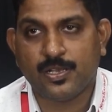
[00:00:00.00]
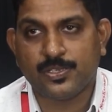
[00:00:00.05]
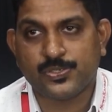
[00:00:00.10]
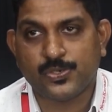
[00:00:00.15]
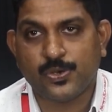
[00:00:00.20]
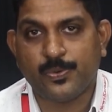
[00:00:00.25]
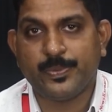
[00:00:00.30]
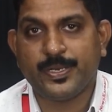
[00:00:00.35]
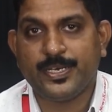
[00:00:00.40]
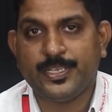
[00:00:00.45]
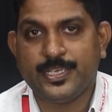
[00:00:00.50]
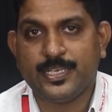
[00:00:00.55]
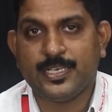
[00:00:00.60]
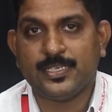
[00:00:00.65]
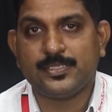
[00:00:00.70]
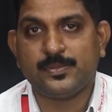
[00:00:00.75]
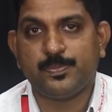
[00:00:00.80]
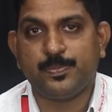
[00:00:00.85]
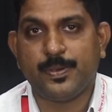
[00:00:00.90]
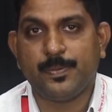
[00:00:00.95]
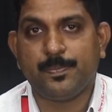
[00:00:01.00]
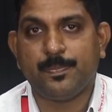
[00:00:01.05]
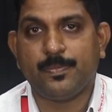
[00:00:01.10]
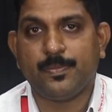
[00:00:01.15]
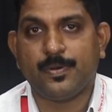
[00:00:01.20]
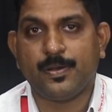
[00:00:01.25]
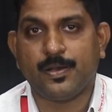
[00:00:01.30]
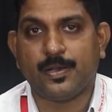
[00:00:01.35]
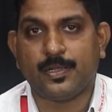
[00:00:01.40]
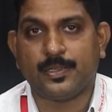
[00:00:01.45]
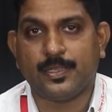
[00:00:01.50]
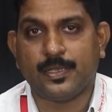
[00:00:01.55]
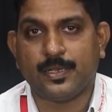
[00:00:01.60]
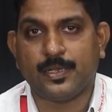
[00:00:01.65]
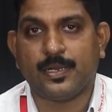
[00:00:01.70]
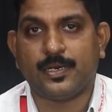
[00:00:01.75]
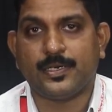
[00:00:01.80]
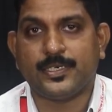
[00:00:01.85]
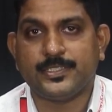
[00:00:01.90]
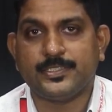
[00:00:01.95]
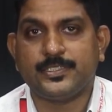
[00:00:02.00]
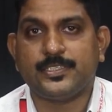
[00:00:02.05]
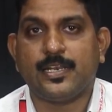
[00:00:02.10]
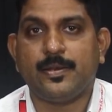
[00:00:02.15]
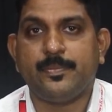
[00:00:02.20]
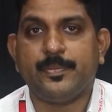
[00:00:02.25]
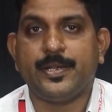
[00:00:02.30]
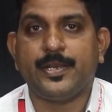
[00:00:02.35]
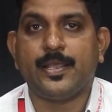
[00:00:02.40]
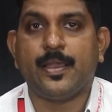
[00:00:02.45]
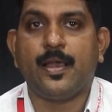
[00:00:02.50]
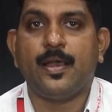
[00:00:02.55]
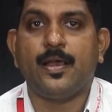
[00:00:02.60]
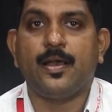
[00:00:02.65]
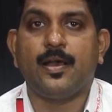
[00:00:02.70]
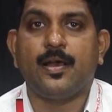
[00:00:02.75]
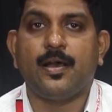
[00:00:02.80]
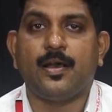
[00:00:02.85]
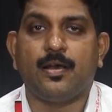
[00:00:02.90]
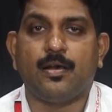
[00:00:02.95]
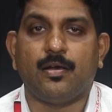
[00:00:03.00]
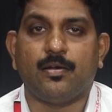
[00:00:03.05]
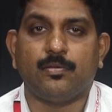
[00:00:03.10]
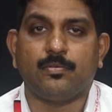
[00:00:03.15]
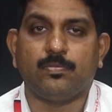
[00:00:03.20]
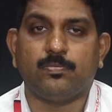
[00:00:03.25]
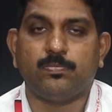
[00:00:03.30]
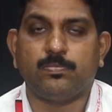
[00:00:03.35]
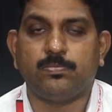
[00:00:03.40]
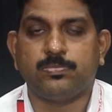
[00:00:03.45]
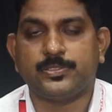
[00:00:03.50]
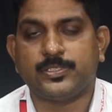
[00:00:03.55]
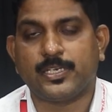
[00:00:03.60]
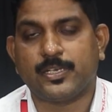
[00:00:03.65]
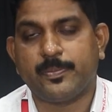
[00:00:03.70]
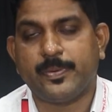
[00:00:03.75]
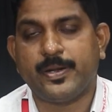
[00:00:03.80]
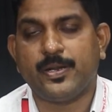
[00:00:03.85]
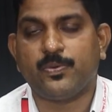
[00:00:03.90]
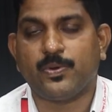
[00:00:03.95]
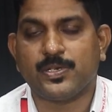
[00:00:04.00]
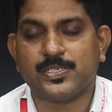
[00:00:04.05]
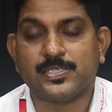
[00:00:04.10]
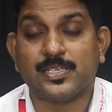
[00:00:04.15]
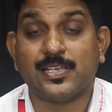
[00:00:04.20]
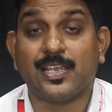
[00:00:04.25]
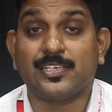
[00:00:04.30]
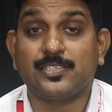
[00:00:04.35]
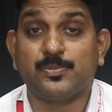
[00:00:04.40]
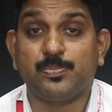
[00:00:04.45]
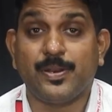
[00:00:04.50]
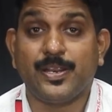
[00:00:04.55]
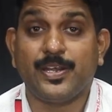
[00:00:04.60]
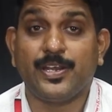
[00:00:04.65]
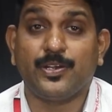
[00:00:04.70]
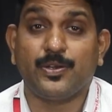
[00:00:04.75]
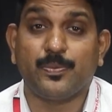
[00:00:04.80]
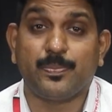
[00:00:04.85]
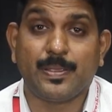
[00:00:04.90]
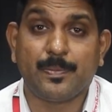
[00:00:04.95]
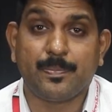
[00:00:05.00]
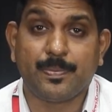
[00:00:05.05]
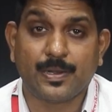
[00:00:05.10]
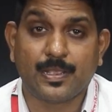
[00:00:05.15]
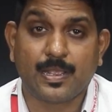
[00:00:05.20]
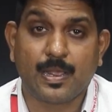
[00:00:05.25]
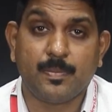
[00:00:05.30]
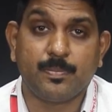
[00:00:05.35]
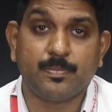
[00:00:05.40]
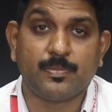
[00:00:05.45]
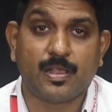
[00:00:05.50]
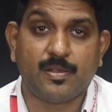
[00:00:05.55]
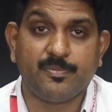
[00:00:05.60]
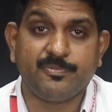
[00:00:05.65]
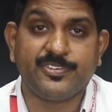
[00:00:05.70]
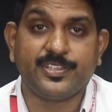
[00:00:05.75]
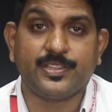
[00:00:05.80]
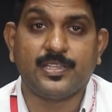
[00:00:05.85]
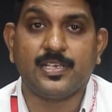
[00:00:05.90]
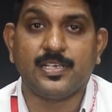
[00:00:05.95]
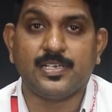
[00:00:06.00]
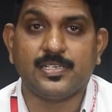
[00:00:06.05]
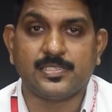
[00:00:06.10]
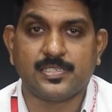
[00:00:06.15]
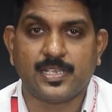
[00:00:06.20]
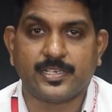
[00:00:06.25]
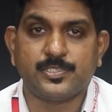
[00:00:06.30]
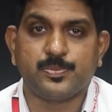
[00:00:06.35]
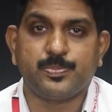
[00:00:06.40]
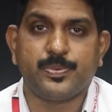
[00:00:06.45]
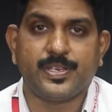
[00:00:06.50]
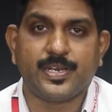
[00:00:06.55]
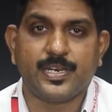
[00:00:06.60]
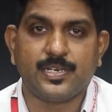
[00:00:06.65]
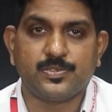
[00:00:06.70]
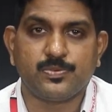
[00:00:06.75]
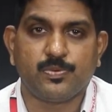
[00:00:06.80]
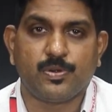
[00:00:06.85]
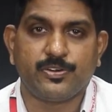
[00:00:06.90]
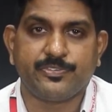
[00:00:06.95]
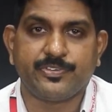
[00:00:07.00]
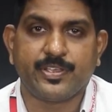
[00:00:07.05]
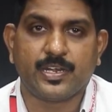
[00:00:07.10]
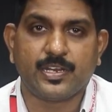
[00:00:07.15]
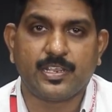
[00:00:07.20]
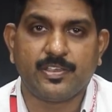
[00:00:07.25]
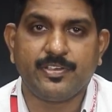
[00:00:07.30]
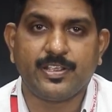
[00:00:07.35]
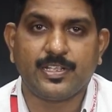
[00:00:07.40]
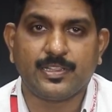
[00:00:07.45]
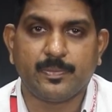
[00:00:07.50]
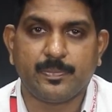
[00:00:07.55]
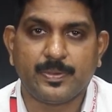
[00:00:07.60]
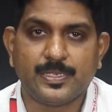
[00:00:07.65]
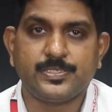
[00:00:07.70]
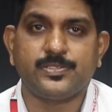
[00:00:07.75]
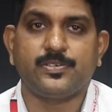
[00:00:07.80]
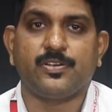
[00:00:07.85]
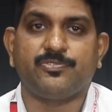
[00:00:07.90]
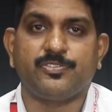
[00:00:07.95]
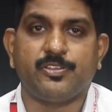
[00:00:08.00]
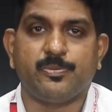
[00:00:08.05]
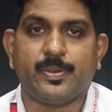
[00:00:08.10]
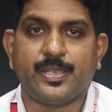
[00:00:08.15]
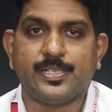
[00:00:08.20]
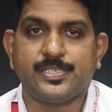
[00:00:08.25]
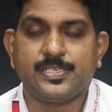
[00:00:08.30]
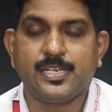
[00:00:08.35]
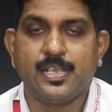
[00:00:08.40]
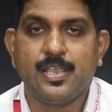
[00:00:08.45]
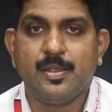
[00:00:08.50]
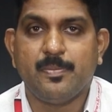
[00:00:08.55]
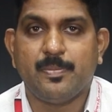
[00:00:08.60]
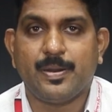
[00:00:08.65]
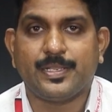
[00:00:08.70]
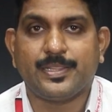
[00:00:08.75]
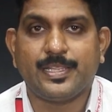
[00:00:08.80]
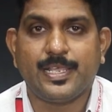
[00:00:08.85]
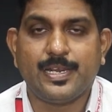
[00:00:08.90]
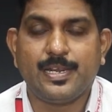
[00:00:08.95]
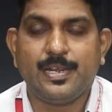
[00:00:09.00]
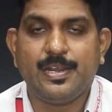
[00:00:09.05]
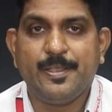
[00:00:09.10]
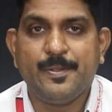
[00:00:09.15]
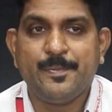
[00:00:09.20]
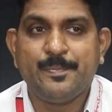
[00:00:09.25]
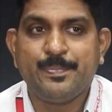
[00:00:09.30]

so many years the digital media segment was explaining to people, come with us, experience what we are giving, the best of the best. But then